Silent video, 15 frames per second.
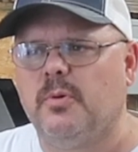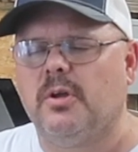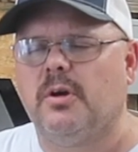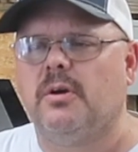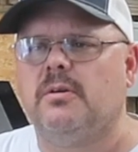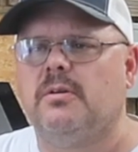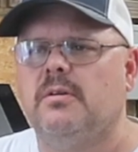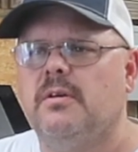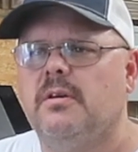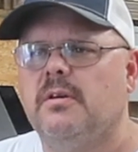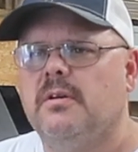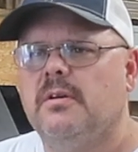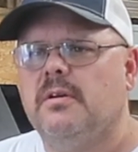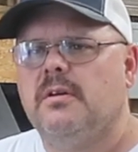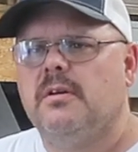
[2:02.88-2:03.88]
a
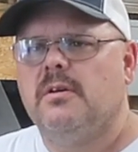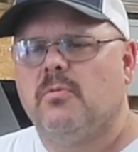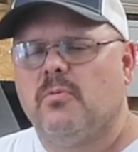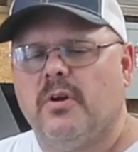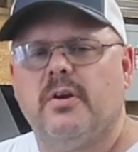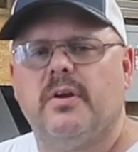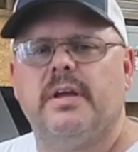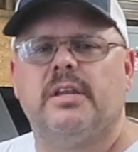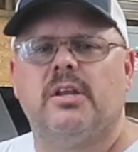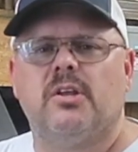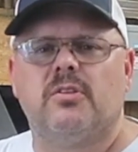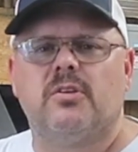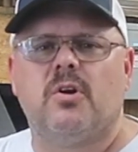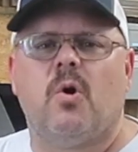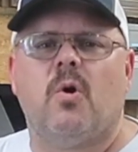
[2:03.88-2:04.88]
rear end
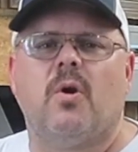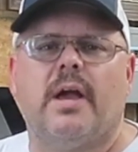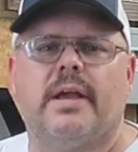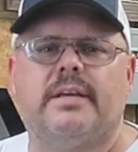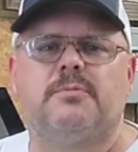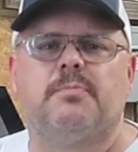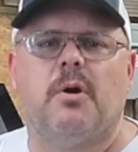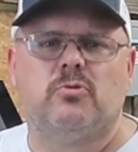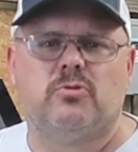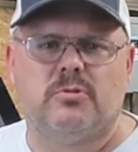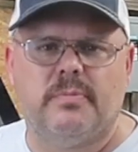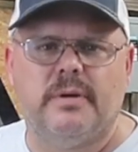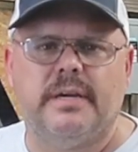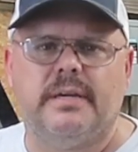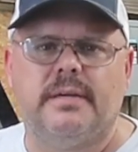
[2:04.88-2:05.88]
under the car like it's supposed to
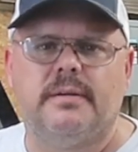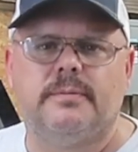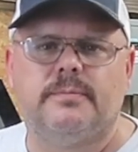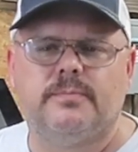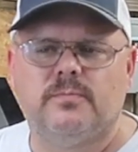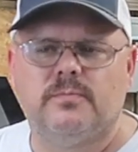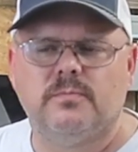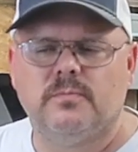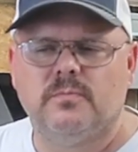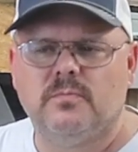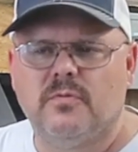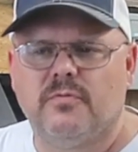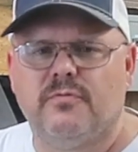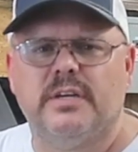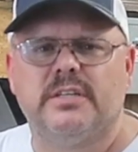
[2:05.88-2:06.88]
be.
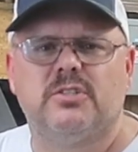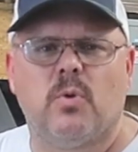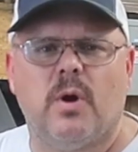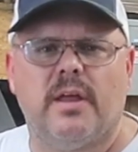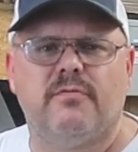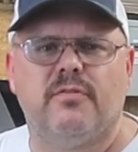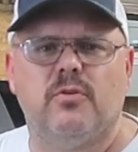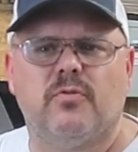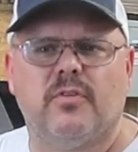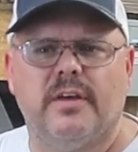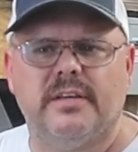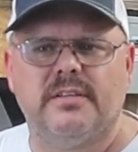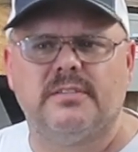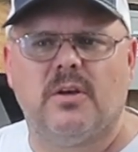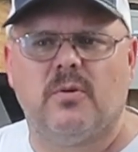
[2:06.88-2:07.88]
Fixed quite a few
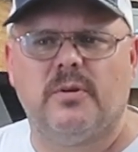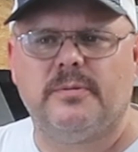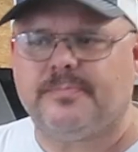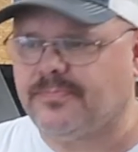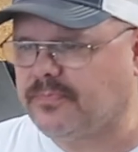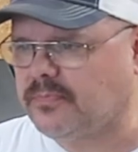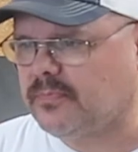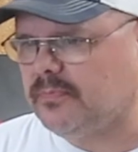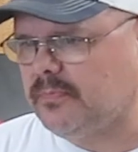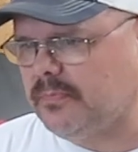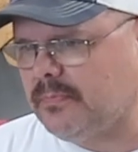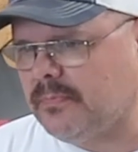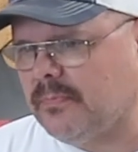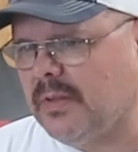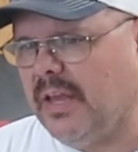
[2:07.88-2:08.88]
things on it.
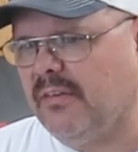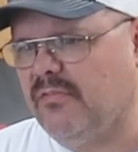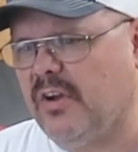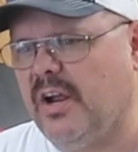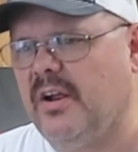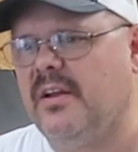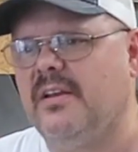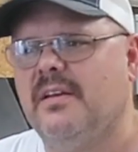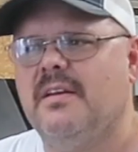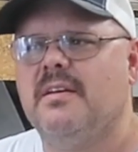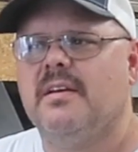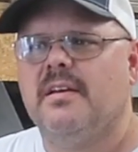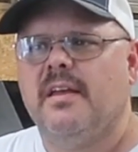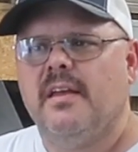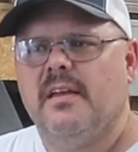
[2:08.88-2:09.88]
And
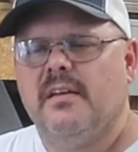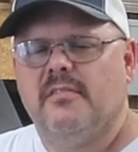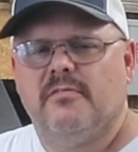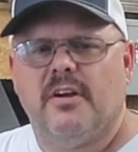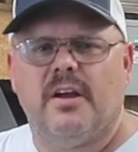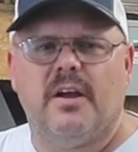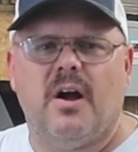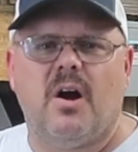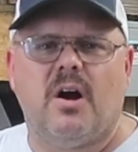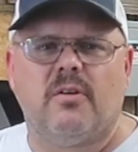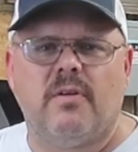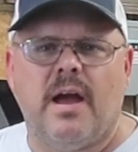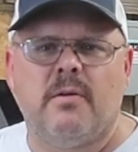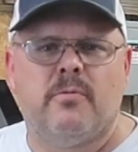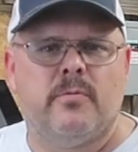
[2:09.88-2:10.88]
very odd,
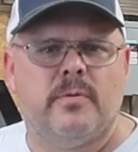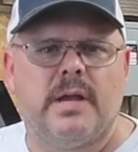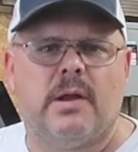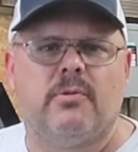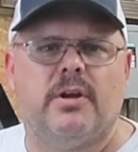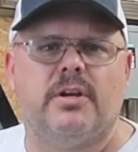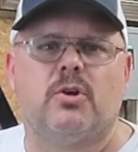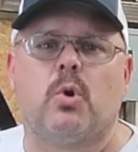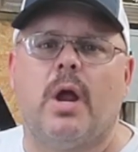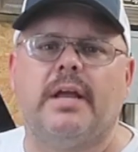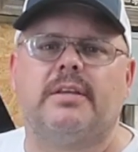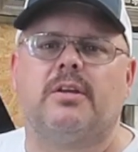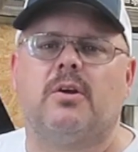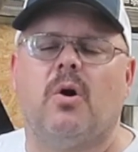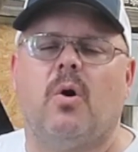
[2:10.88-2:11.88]
right when we got ready to
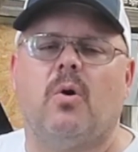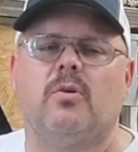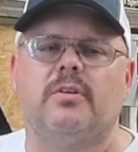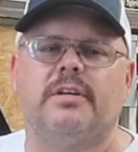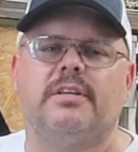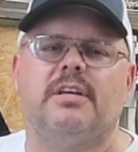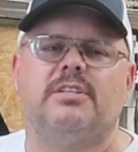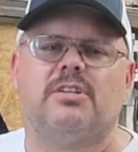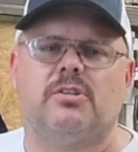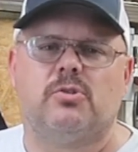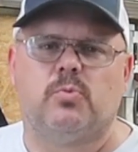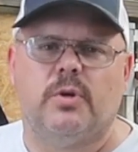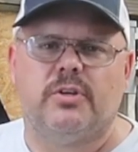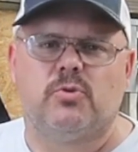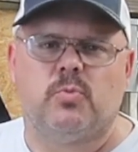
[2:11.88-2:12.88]
crank the car, the ignition
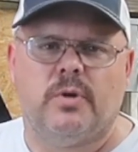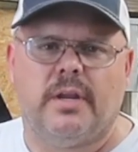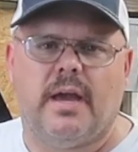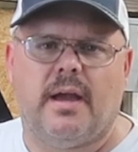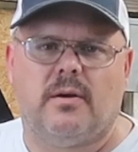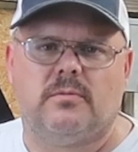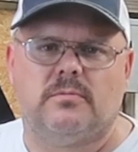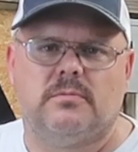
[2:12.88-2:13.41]
switch went out.